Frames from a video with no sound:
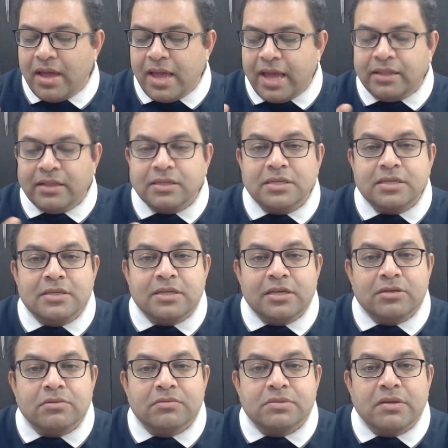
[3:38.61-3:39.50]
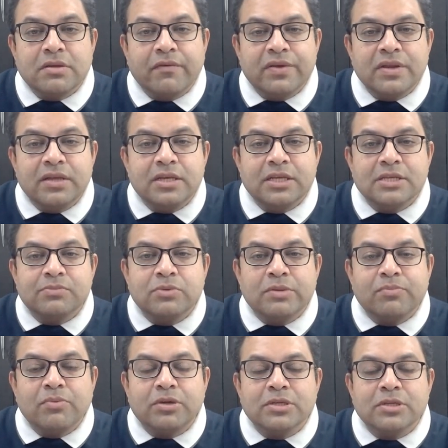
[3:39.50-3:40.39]
And the cessation of suffering is
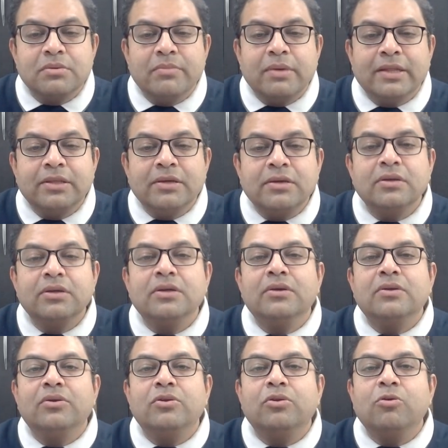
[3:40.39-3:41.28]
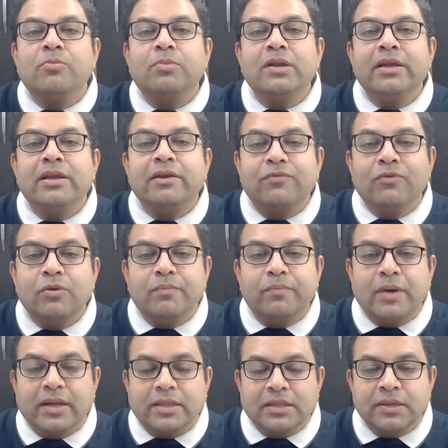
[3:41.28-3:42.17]
made possible by the Noble Eightfold
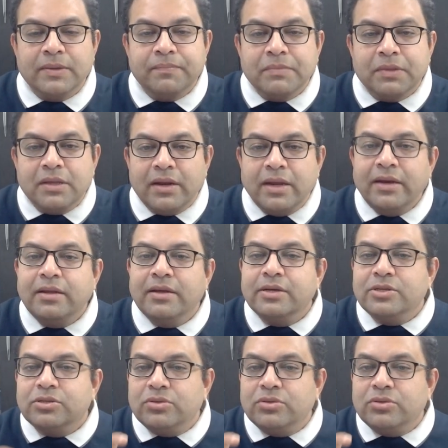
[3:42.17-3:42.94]
Path, right?